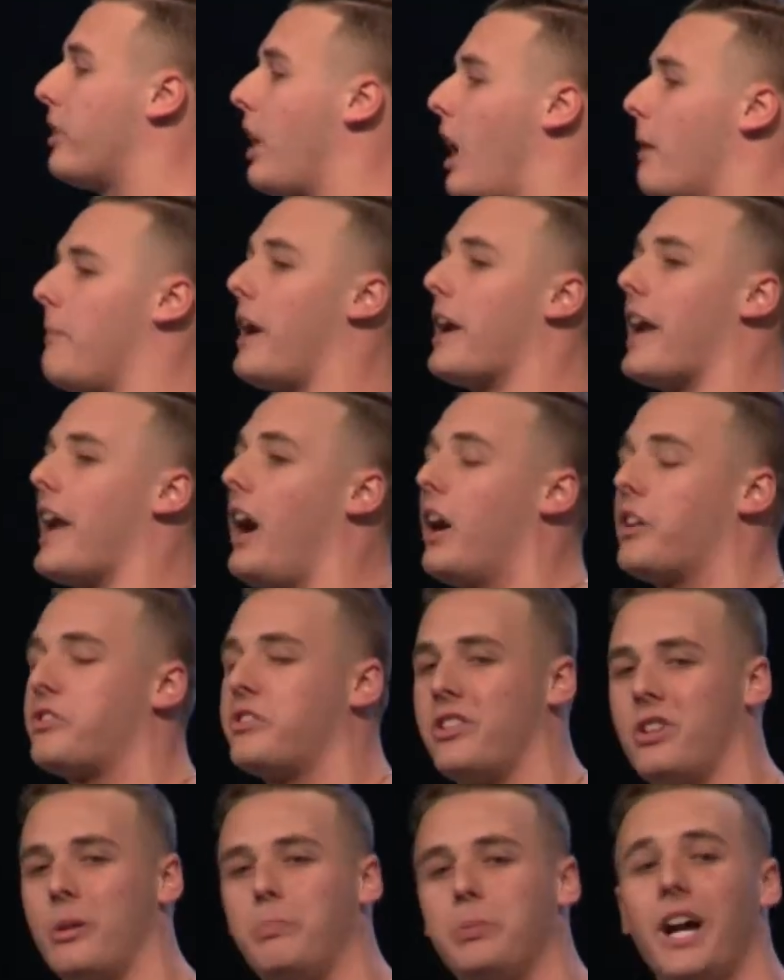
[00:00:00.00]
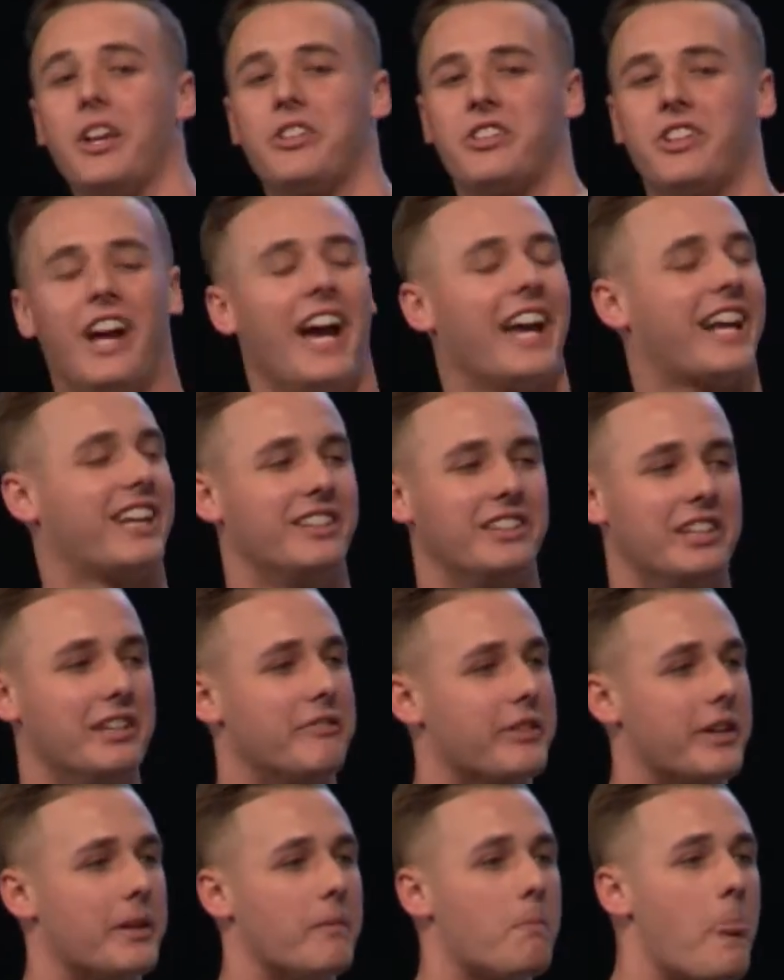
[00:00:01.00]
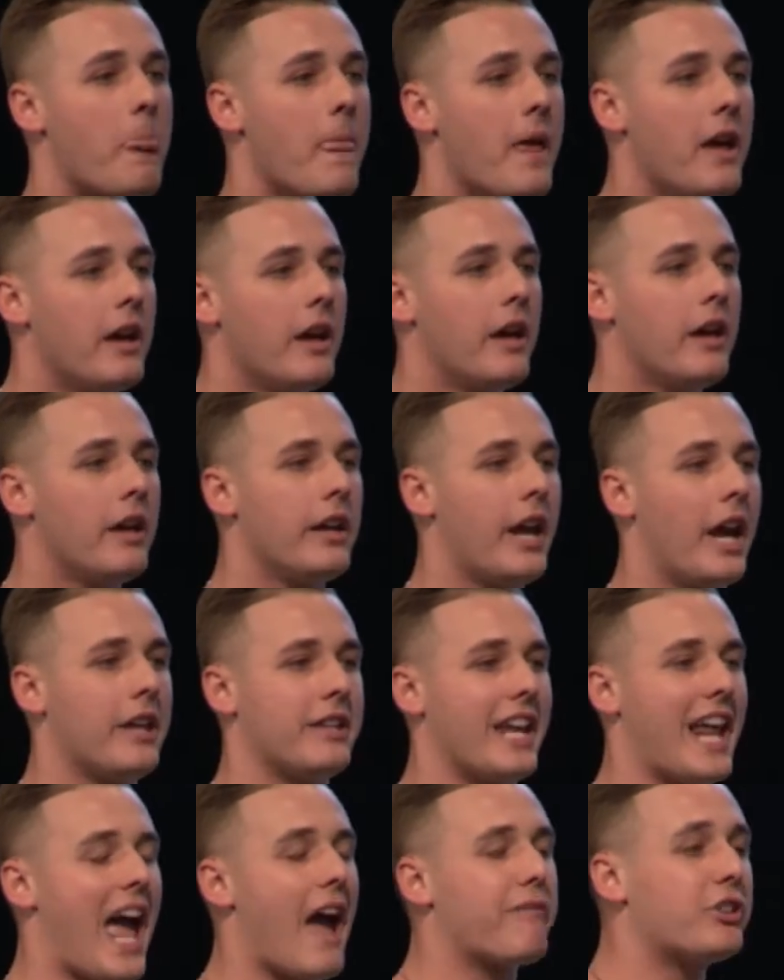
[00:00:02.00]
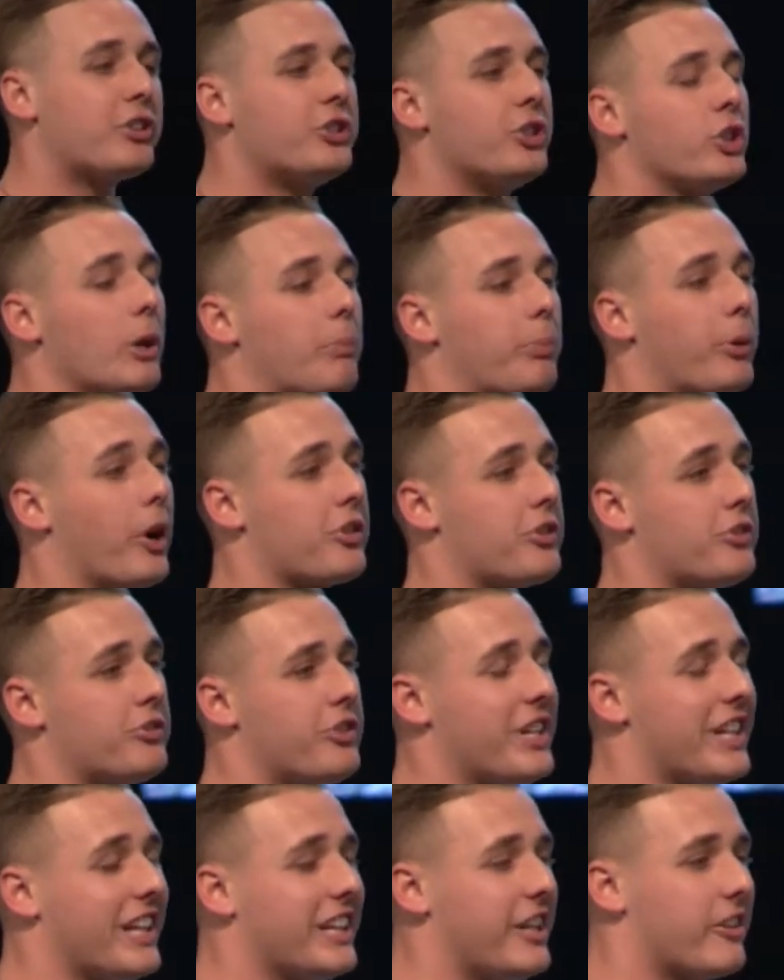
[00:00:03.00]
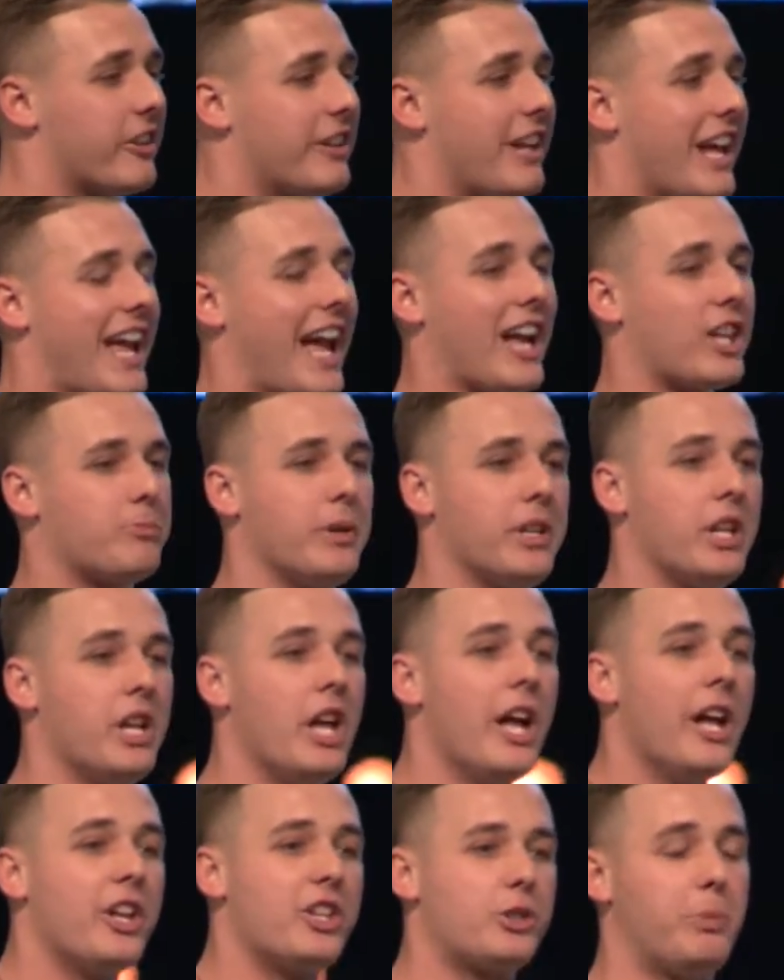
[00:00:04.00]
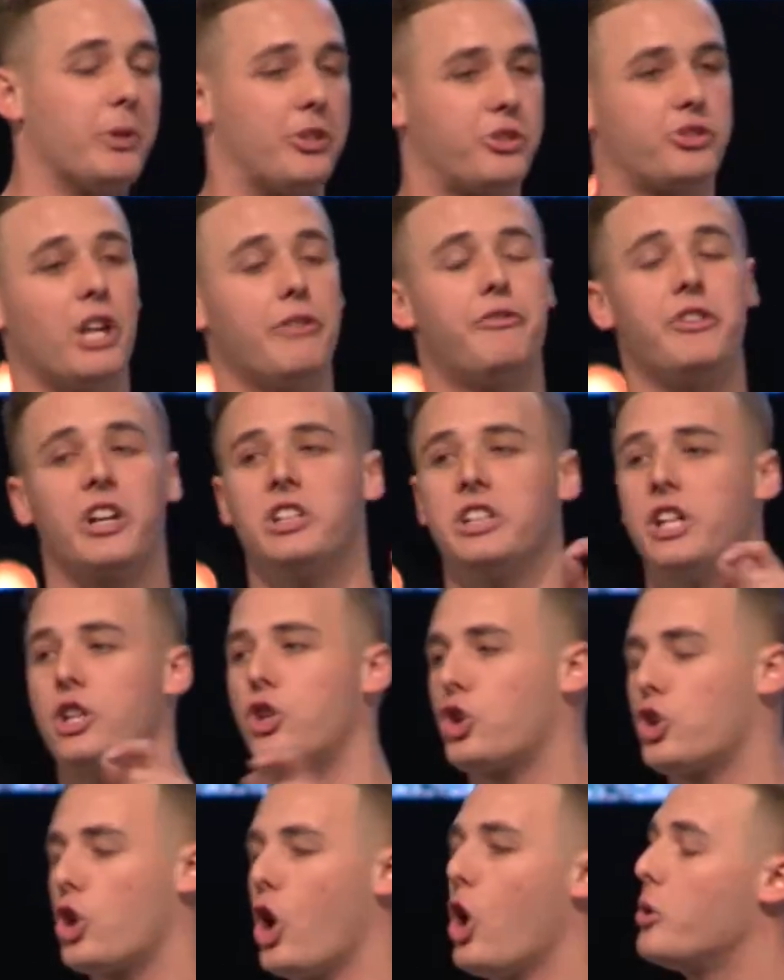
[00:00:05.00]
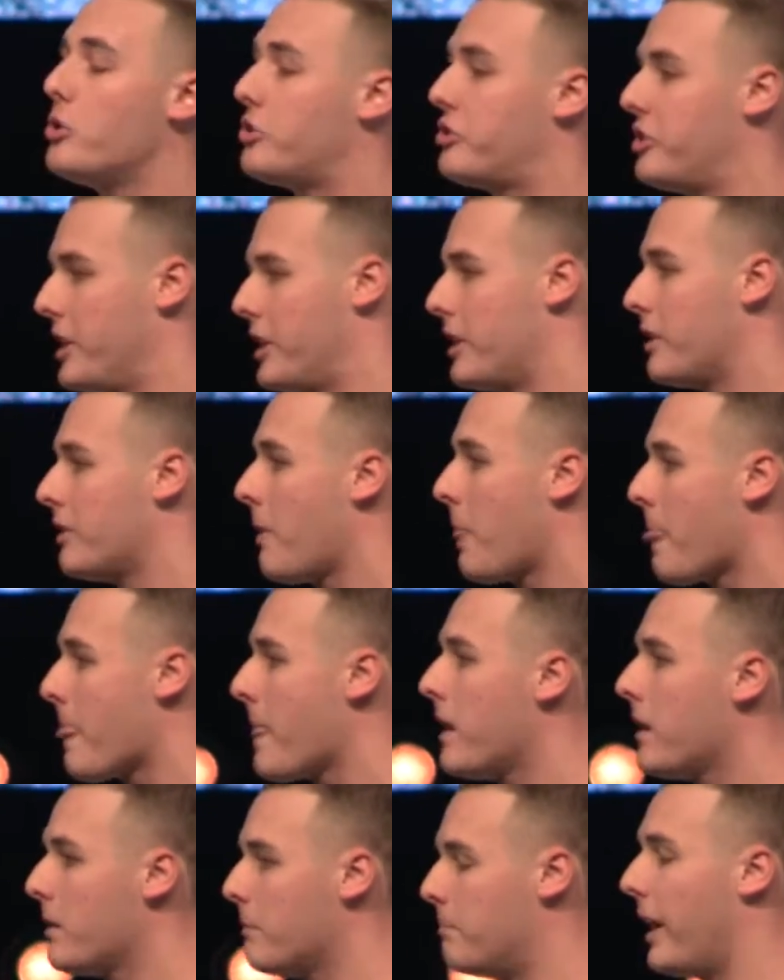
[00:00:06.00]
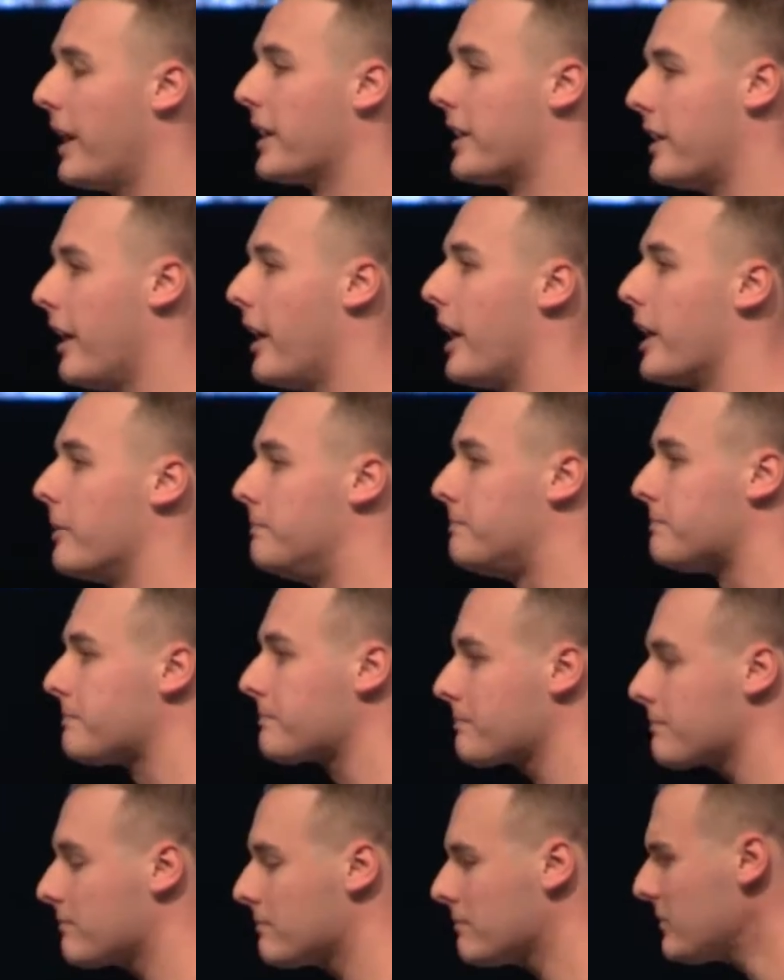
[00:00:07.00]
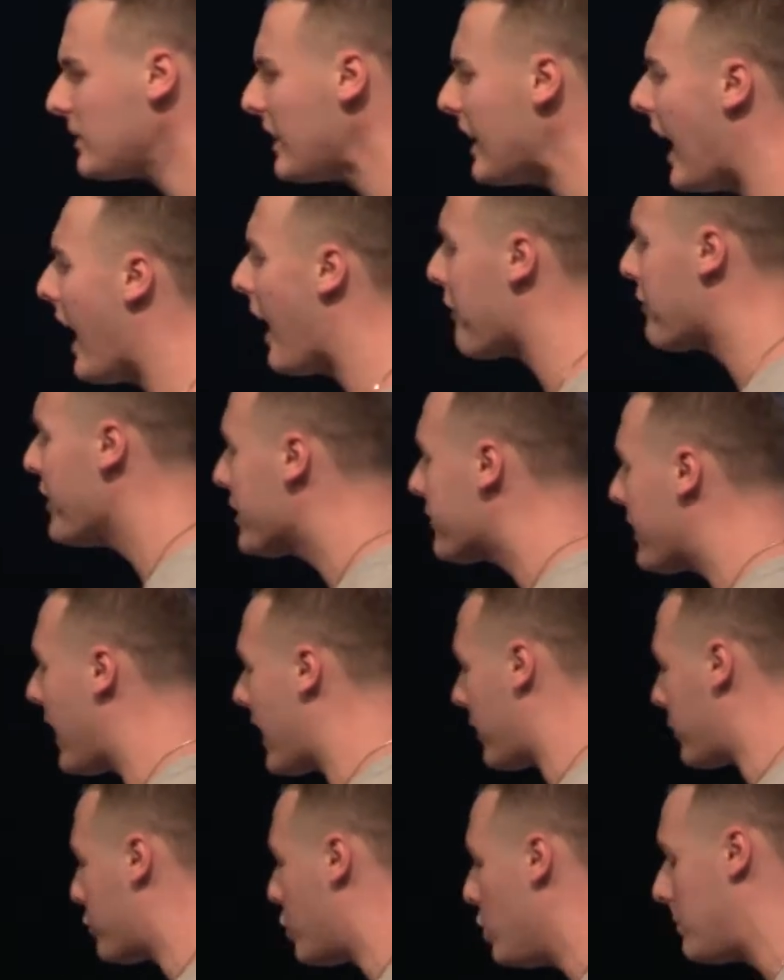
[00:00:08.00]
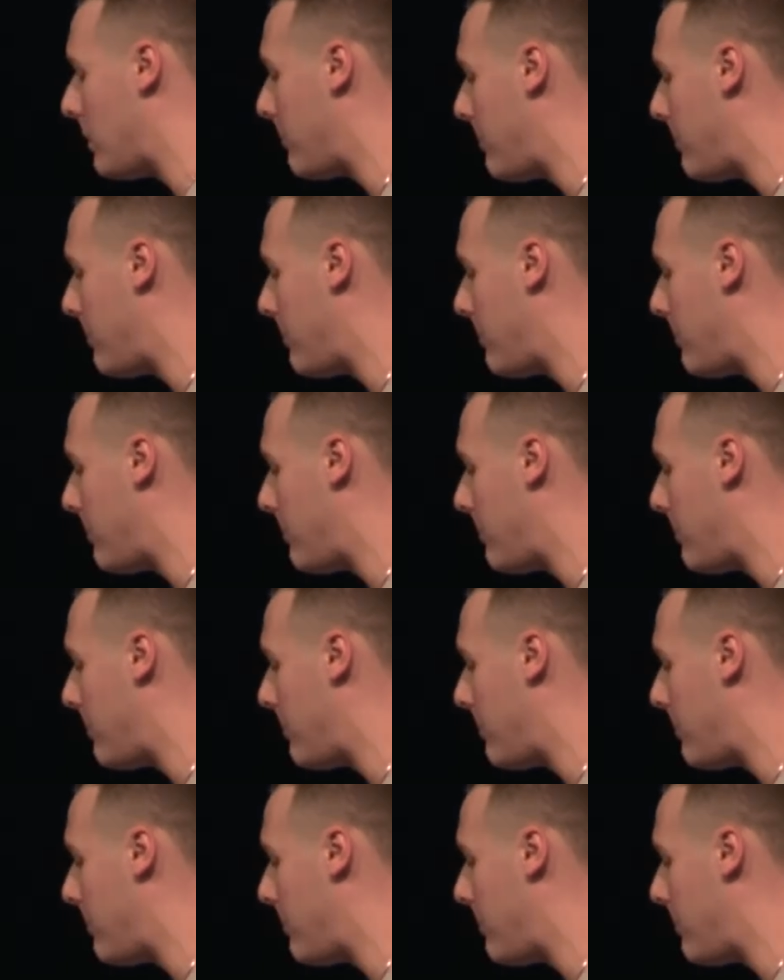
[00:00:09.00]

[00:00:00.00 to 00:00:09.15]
up my house as a place that I can live in. And that every single person sitting in here today has been specifically chosen by God. I think that as human